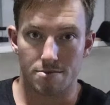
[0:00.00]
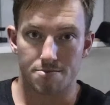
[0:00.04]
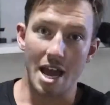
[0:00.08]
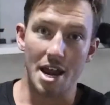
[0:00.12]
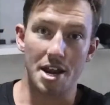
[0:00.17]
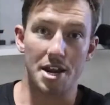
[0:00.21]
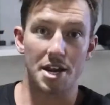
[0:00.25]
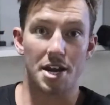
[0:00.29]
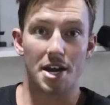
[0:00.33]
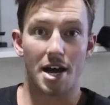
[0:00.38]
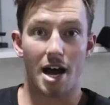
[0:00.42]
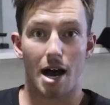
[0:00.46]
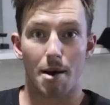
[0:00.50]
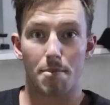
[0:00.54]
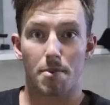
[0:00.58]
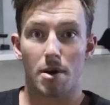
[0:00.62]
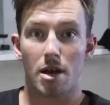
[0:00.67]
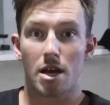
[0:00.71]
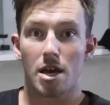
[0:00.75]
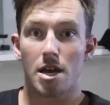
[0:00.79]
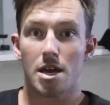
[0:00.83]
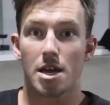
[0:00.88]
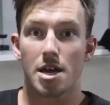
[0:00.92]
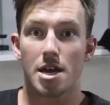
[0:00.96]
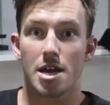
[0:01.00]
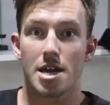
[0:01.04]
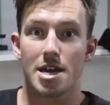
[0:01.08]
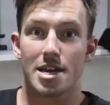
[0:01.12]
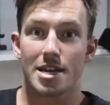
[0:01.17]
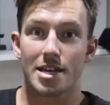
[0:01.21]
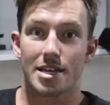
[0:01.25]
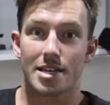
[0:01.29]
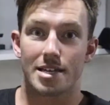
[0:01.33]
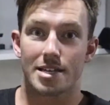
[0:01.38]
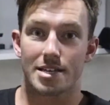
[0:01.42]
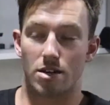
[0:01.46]
Ended up,
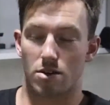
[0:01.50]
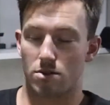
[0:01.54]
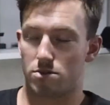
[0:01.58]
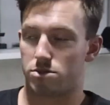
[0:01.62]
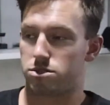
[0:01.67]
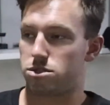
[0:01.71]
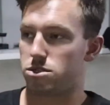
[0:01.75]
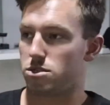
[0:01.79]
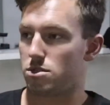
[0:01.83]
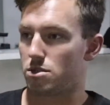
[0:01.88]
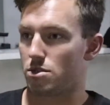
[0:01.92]
gosh,